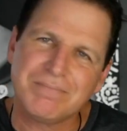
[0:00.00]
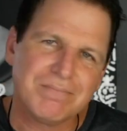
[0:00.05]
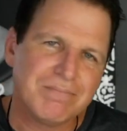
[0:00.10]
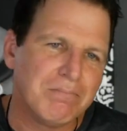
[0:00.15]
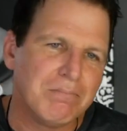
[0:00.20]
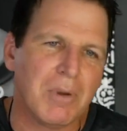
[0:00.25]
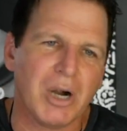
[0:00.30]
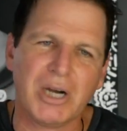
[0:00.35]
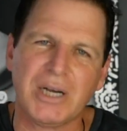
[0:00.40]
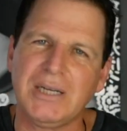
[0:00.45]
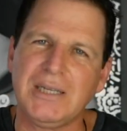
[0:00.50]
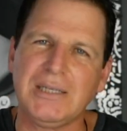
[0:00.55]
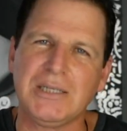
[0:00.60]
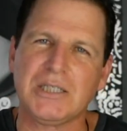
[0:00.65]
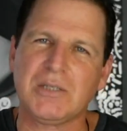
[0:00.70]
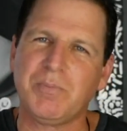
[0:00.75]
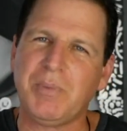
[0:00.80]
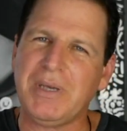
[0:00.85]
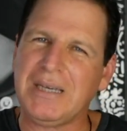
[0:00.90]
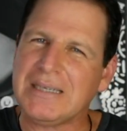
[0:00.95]
Marketing
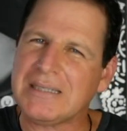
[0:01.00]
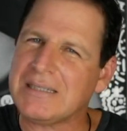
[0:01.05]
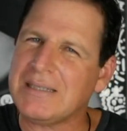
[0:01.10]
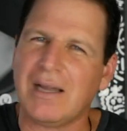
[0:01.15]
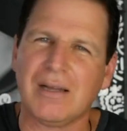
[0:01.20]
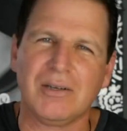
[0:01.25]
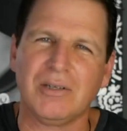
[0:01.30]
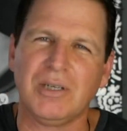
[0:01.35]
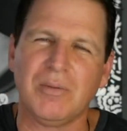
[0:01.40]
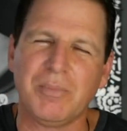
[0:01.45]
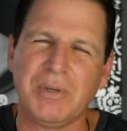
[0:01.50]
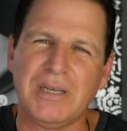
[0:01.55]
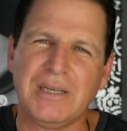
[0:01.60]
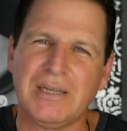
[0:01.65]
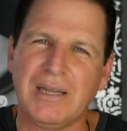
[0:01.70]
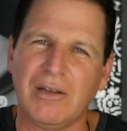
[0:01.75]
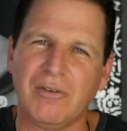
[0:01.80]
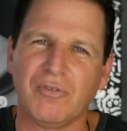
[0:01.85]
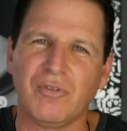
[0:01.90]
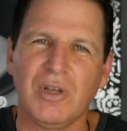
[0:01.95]
speak is not going to be
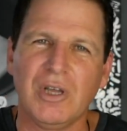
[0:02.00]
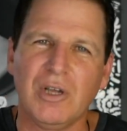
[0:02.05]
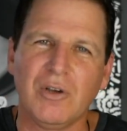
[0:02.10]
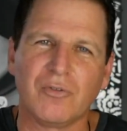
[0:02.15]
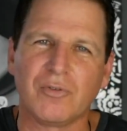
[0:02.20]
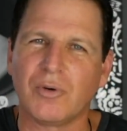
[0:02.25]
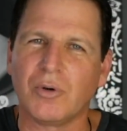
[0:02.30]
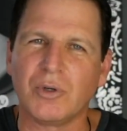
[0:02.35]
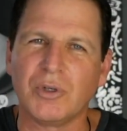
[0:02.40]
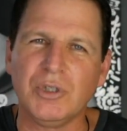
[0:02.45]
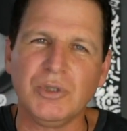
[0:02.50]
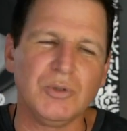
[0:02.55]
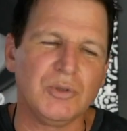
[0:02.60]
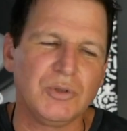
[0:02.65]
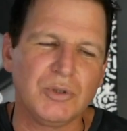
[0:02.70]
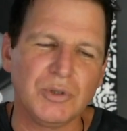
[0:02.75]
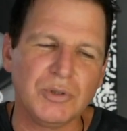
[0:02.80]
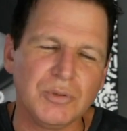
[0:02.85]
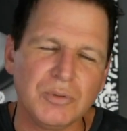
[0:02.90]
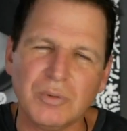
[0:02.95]
enough for you
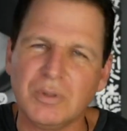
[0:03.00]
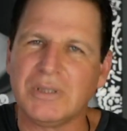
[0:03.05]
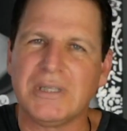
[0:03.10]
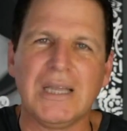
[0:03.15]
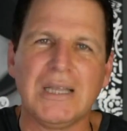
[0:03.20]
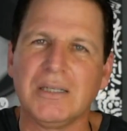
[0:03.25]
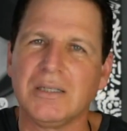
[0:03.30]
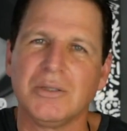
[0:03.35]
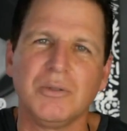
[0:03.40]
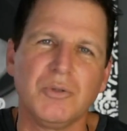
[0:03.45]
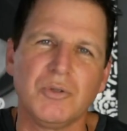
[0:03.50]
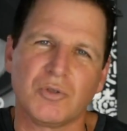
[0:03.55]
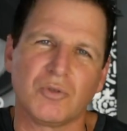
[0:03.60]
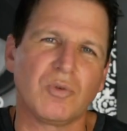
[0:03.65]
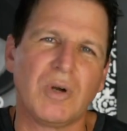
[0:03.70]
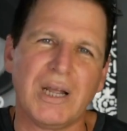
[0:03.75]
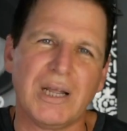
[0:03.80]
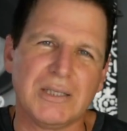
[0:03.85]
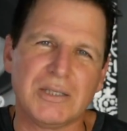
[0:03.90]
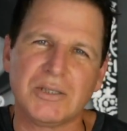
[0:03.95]
to then lose
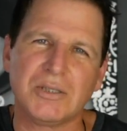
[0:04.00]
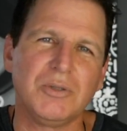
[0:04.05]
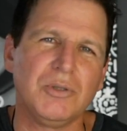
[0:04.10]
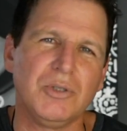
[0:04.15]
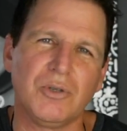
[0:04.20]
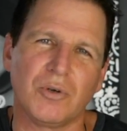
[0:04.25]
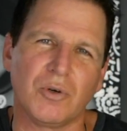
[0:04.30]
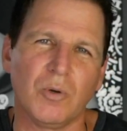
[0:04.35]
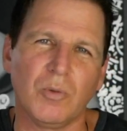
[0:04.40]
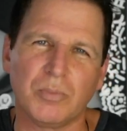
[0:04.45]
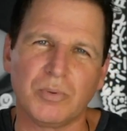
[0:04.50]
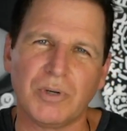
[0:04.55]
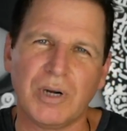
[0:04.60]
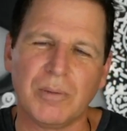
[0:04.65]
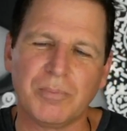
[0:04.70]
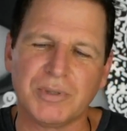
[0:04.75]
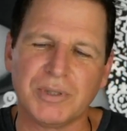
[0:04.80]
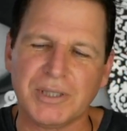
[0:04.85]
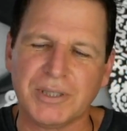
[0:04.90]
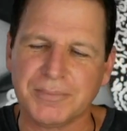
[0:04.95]
rights to your own
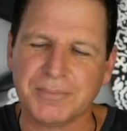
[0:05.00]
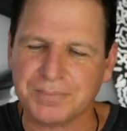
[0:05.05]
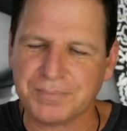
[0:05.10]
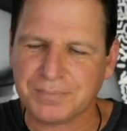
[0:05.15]
property.